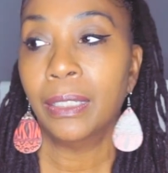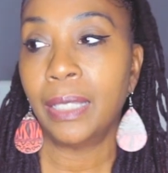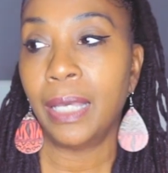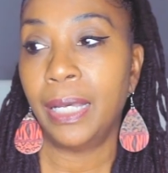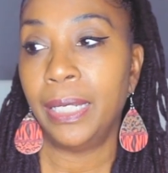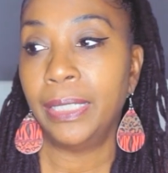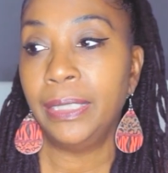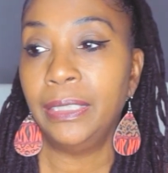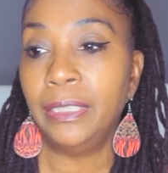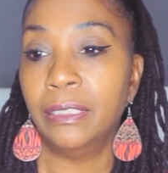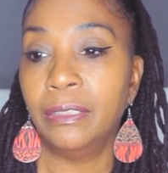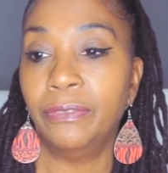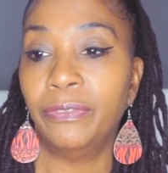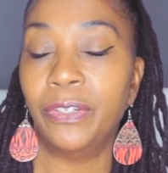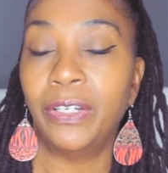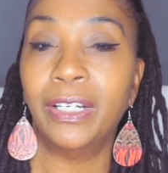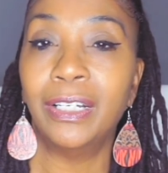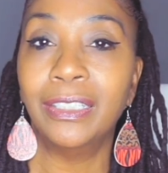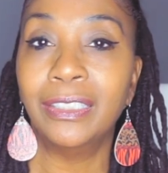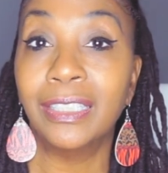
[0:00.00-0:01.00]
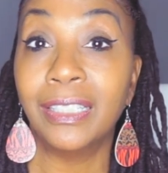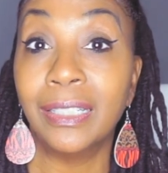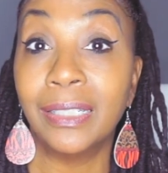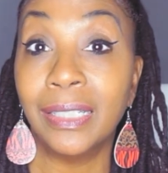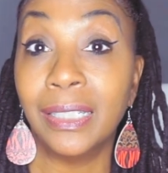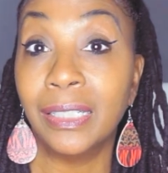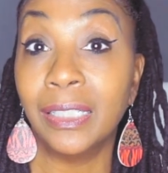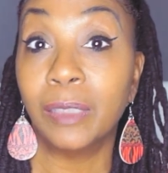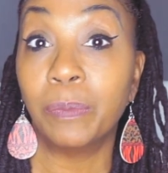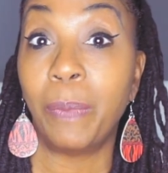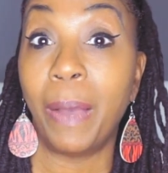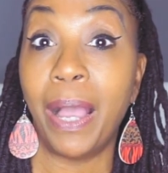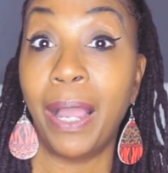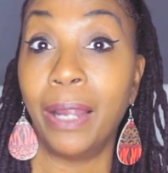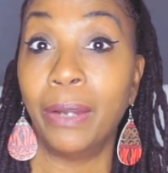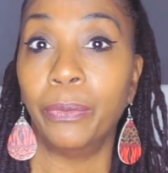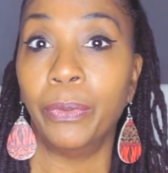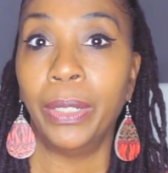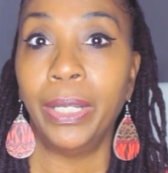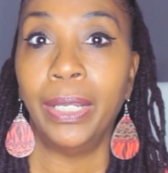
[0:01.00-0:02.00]
kind of uh, just
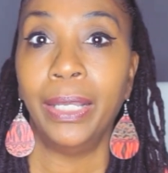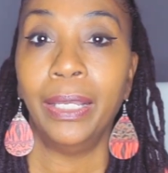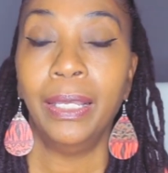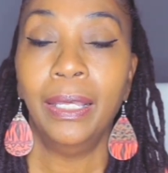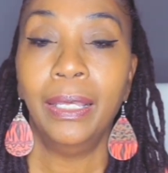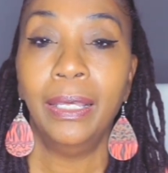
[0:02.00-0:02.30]
inspiring.